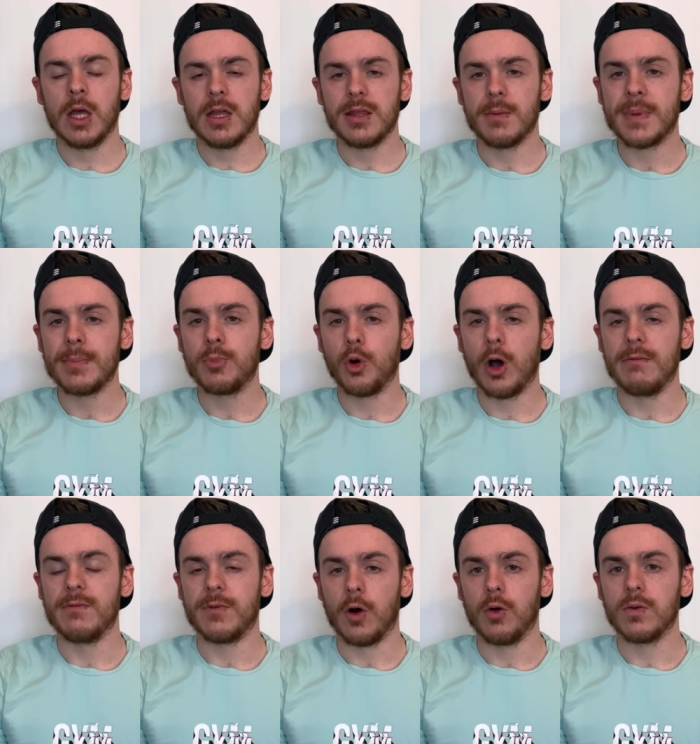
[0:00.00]
the people
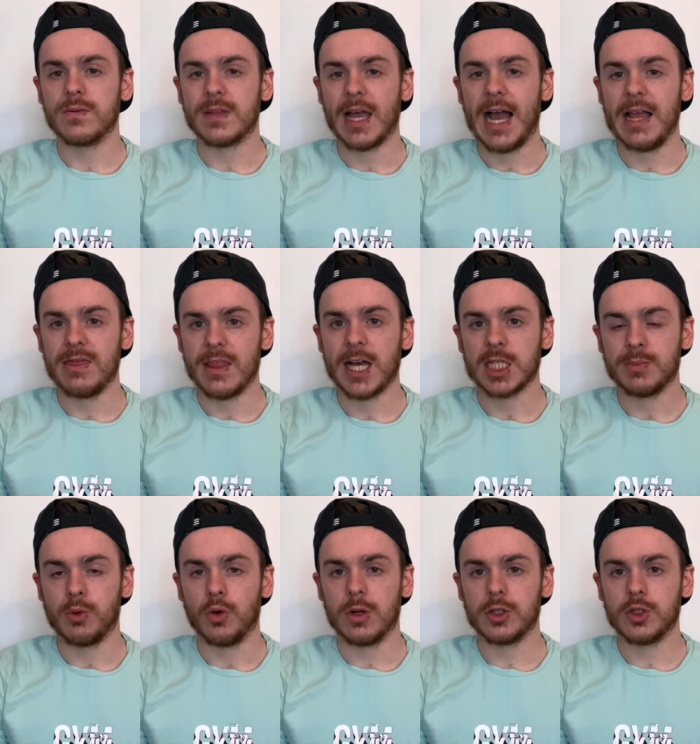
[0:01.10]
involved in that
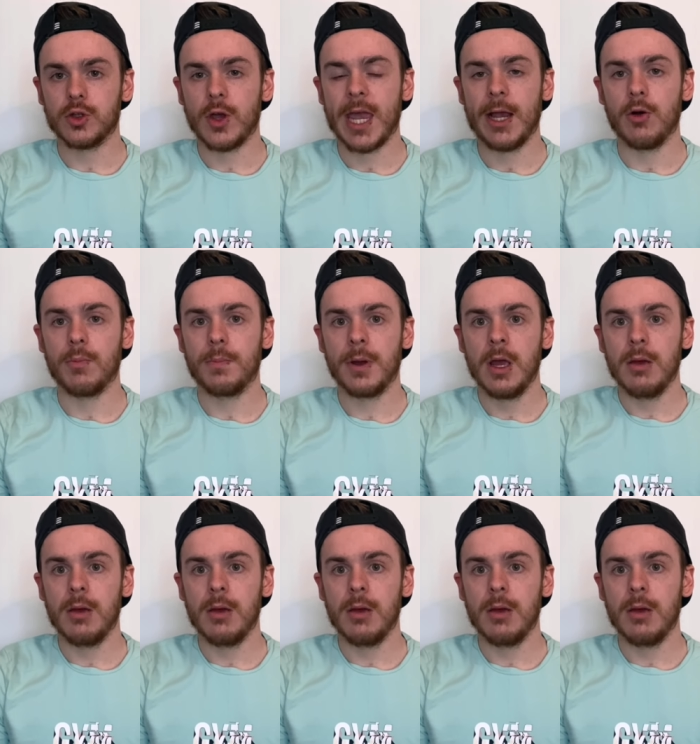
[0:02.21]
sport to help